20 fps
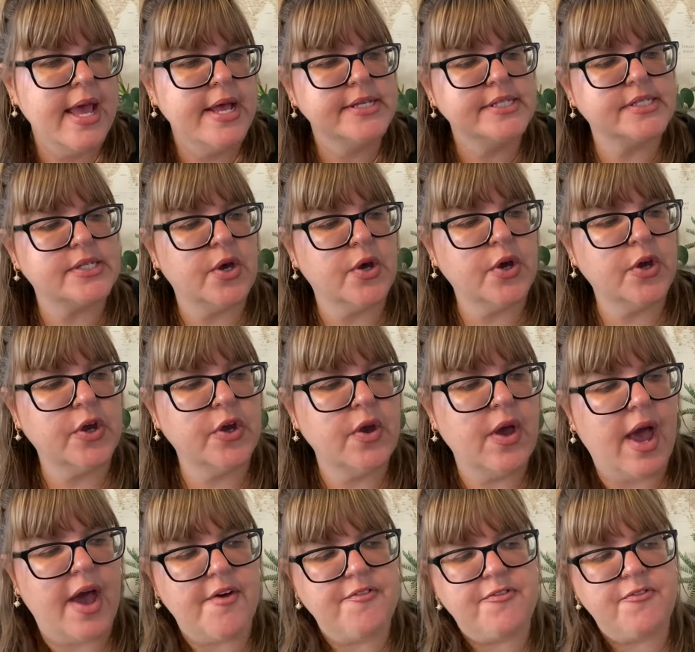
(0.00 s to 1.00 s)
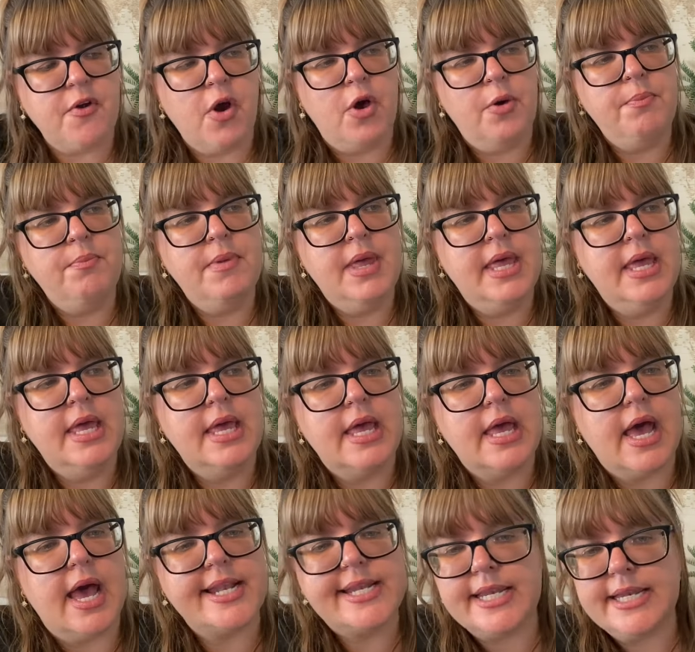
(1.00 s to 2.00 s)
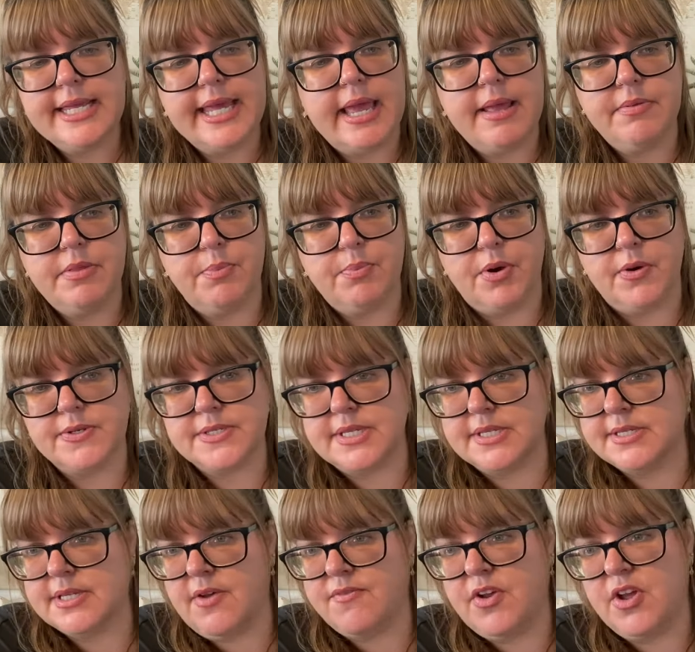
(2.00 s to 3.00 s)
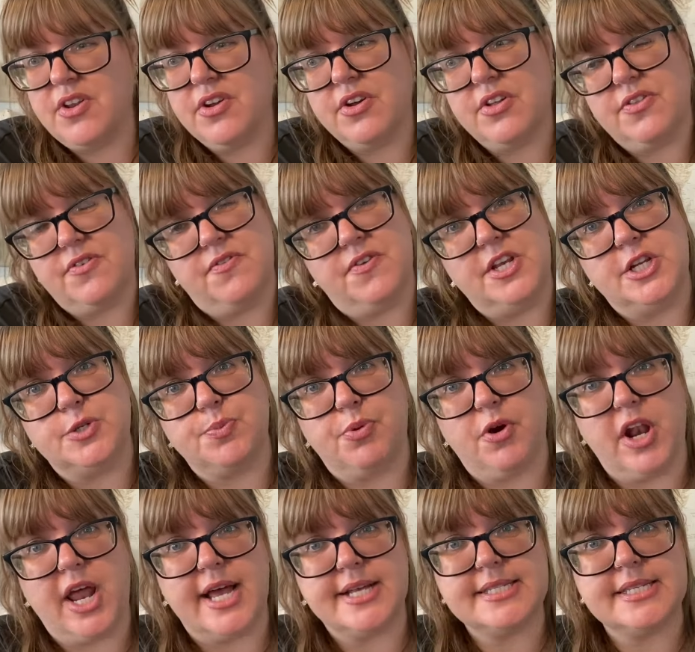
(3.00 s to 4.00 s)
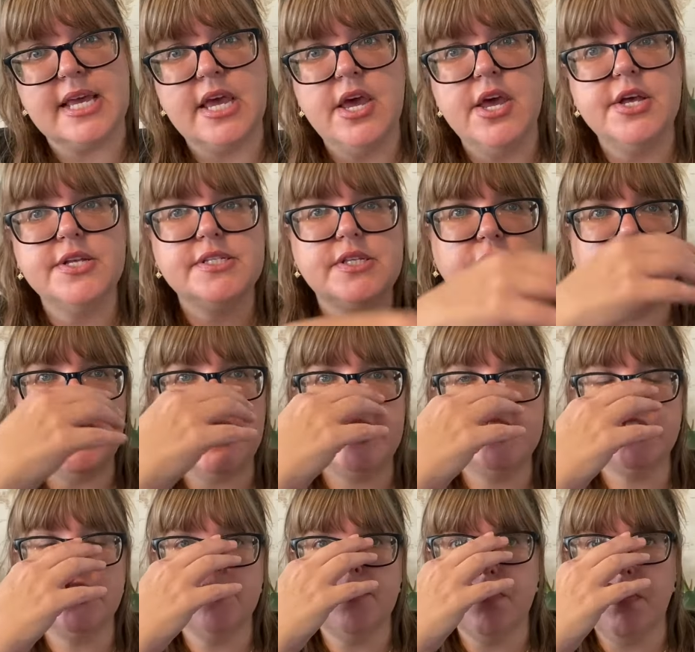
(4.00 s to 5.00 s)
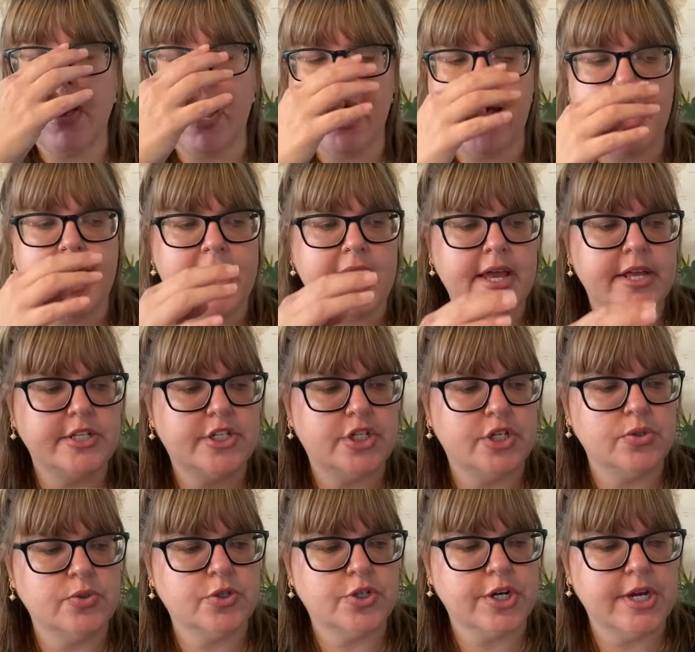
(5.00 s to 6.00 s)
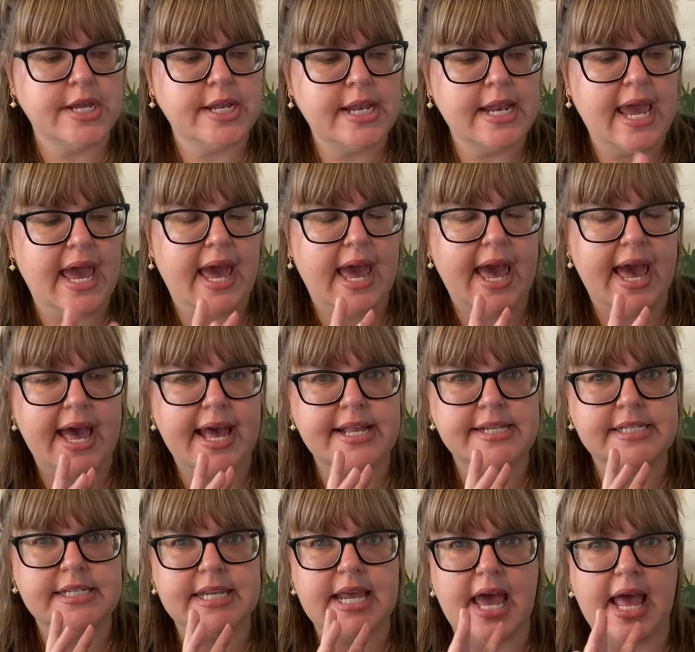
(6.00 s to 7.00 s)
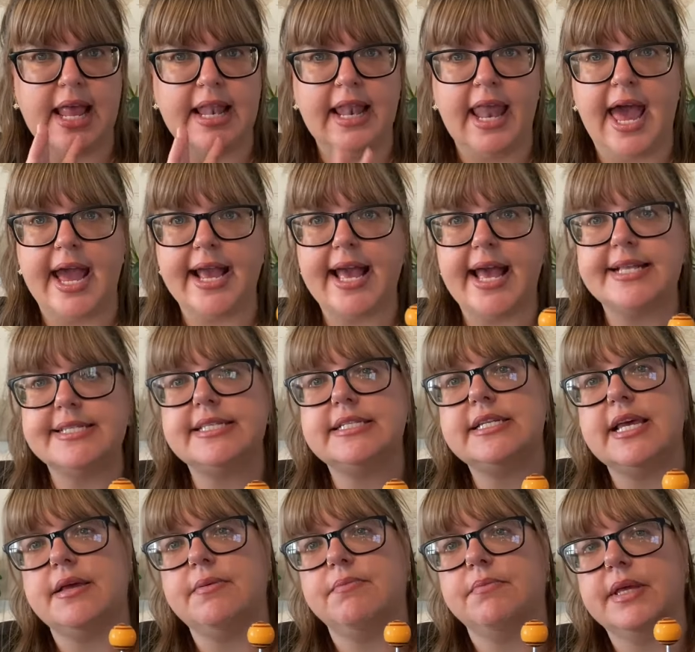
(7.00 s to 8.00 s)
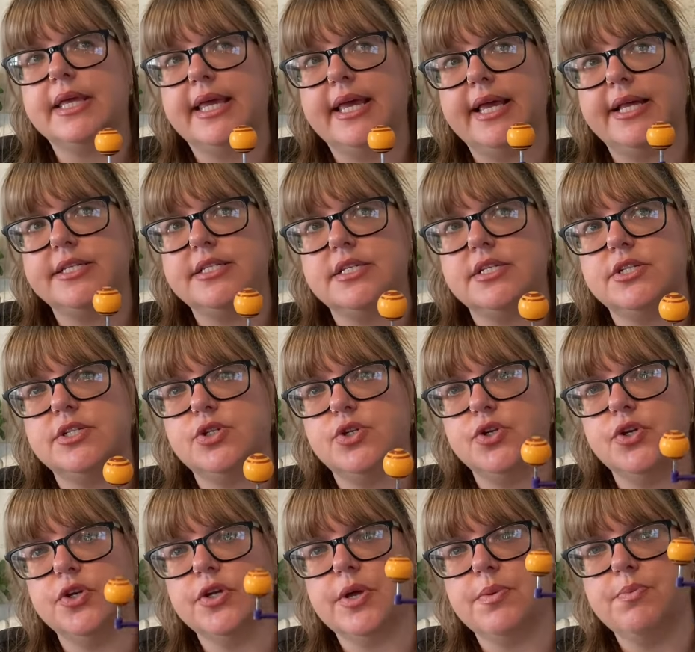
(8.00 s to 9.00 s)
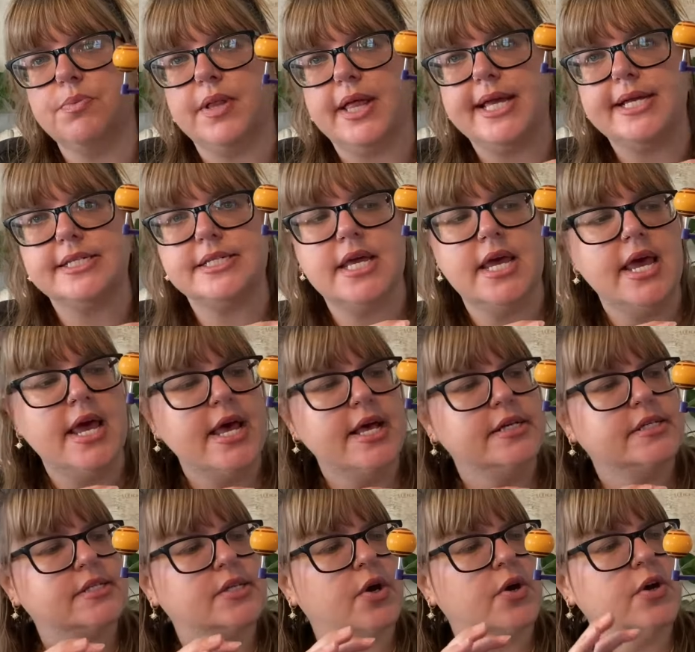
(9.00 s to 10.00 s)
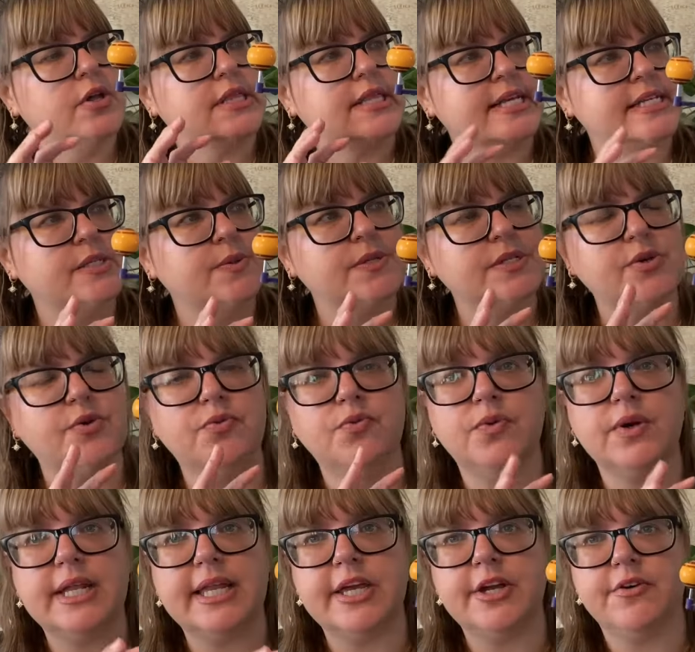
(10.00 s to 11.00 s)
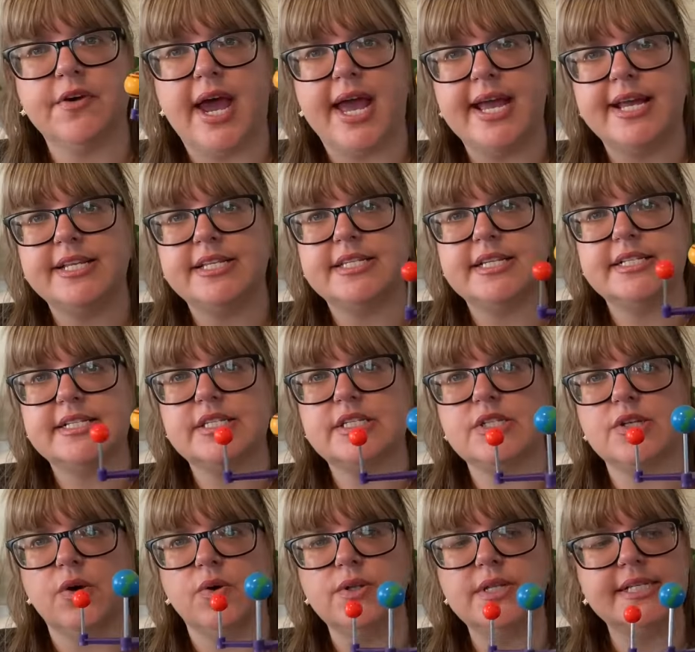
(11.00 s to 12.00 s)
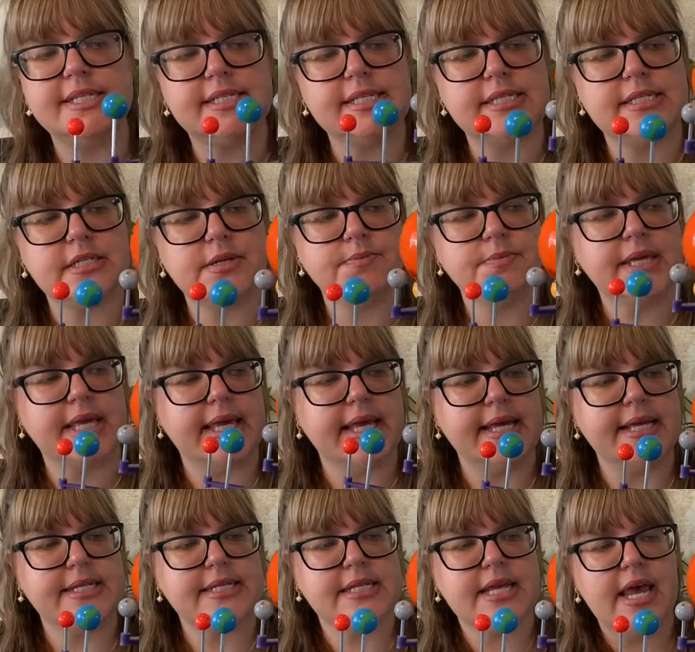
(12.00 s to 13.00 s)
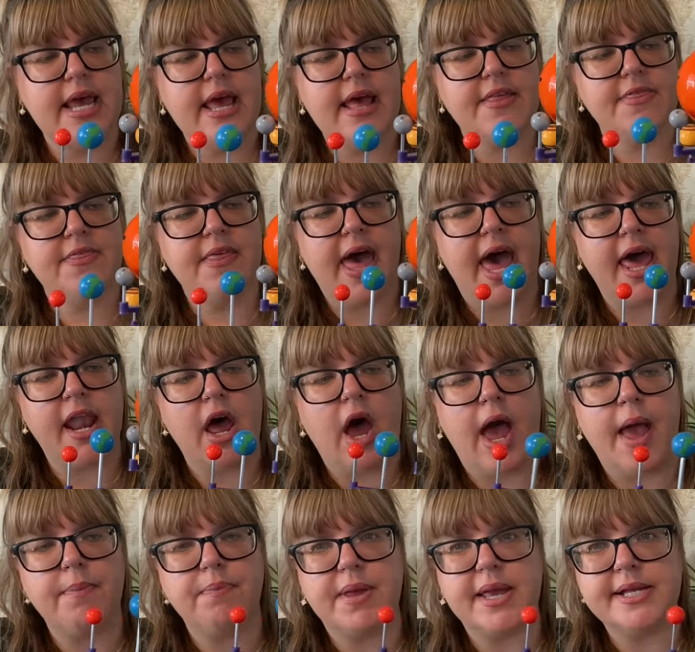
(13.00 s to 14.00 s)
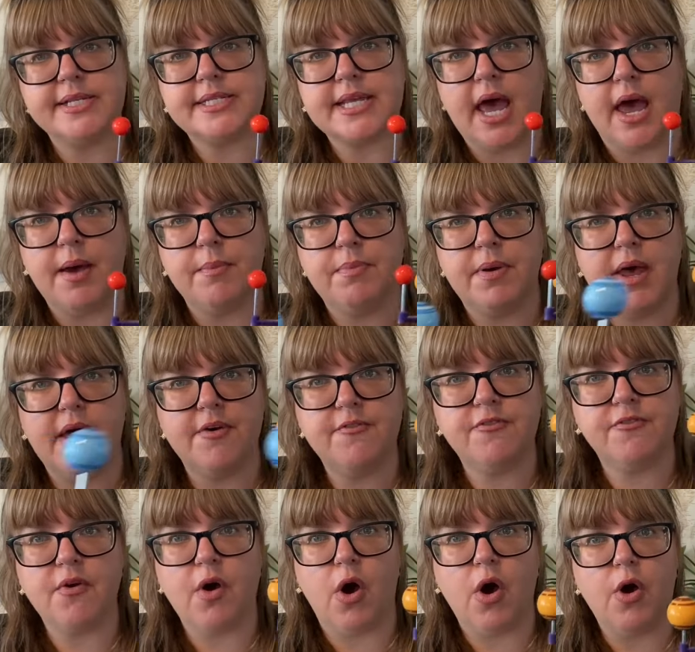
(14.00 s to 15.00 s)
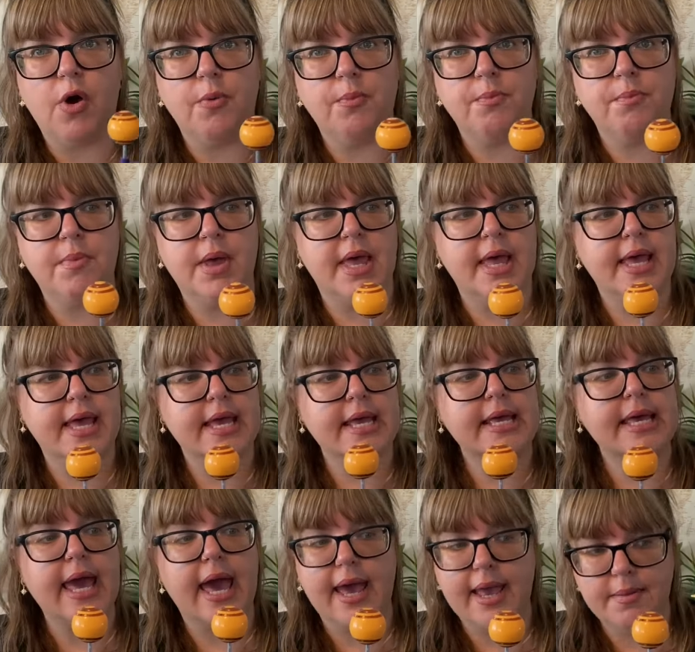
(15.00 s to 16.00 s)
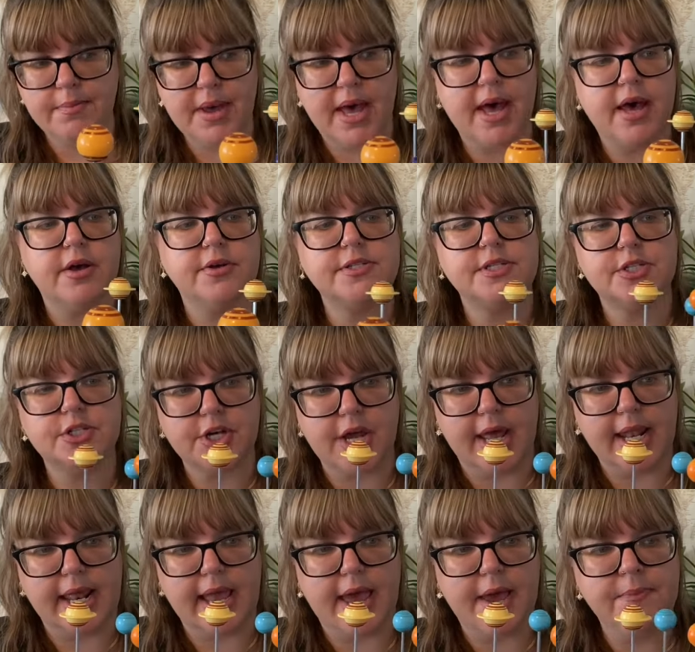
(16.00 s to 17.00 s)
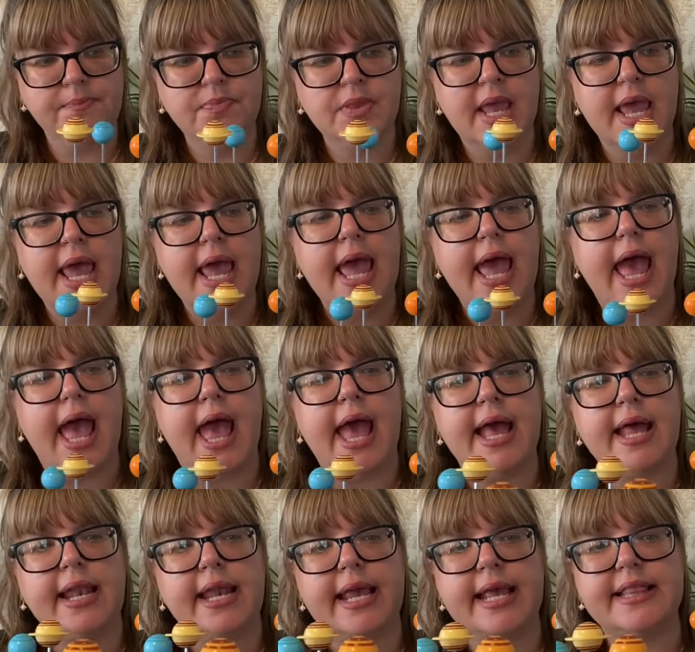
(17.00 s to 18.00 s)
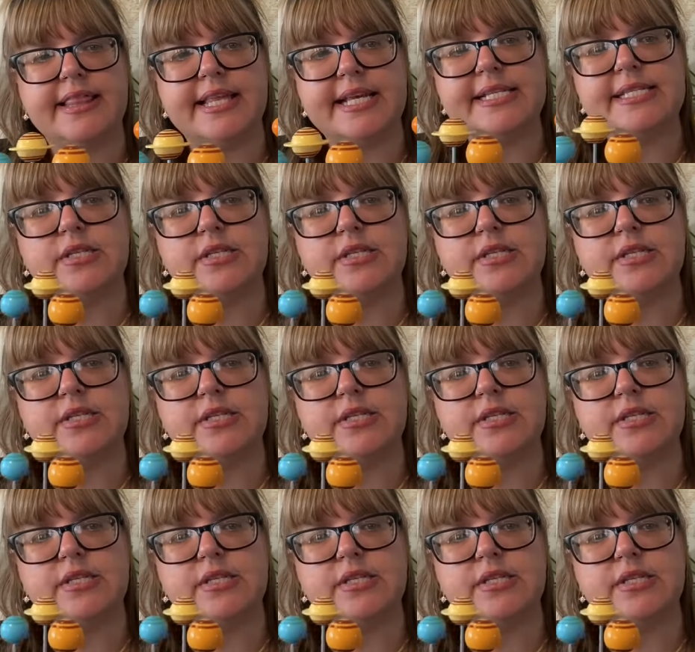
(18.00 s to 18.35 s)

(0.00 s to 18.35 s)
So I didn't keep the boxes, I've only got the finished products. So each of my children had like a STEM kit to complete. So this was a really great solar system kit that I picked up from Kmart, Australia. And this